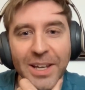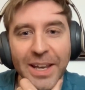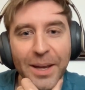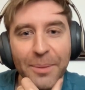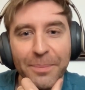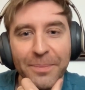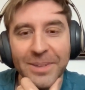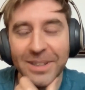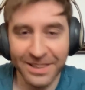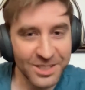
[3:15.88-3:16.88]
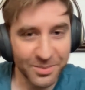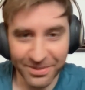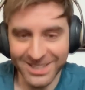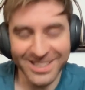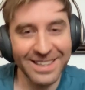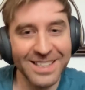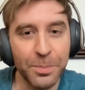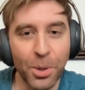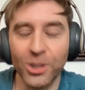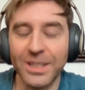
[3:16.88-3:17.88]
things
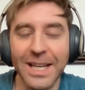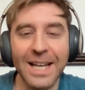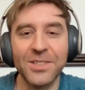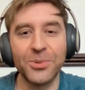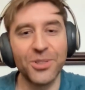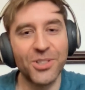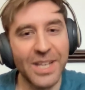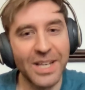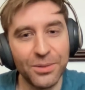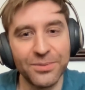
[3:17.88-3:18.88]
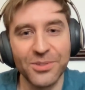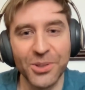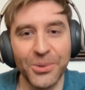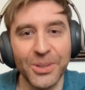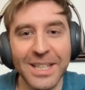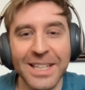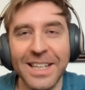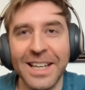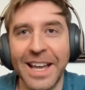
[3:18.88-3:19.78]
like this podcast with yourself. So